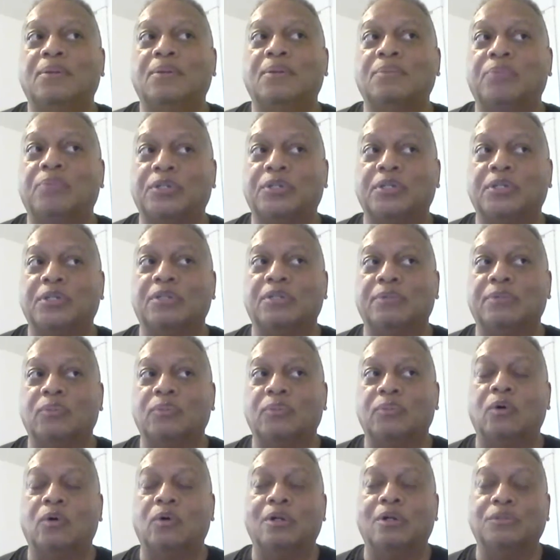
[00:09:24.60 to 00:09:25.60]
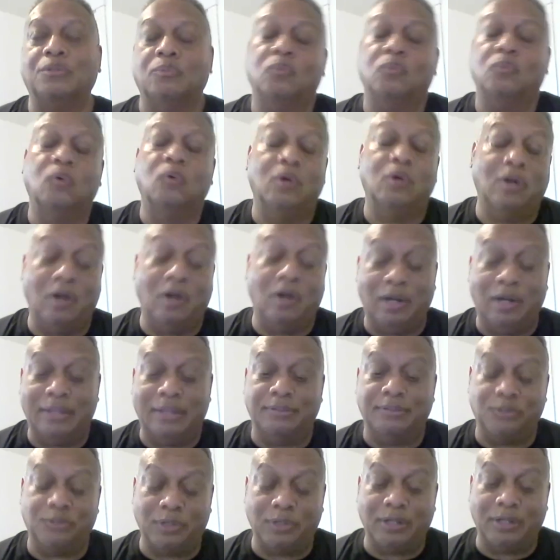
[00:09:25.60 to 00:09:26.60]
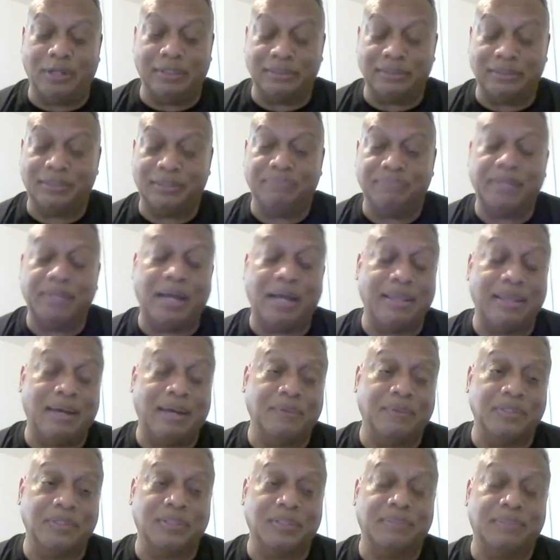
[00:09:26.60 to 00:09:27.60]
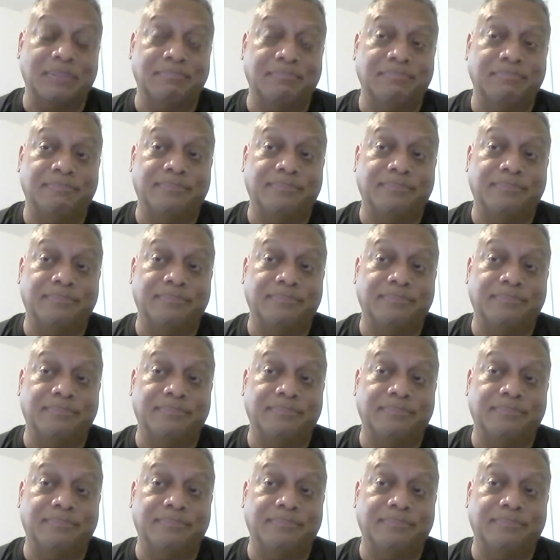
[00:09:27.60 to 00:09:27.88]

particularly with the war on drugs, how that was